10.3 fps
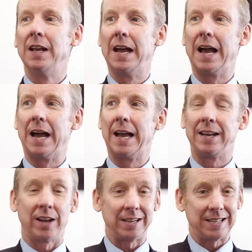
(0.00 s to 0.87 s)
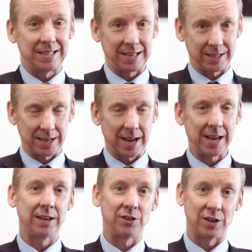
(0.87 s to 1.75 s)
in
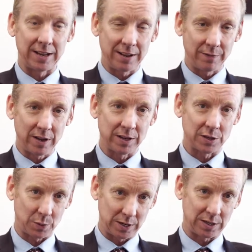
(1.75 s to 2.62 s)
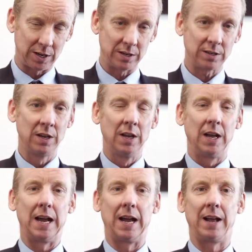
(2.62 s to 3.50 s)
1968 in Geneva in Switzerland.
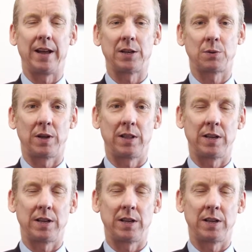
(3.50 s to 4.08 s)
That's where the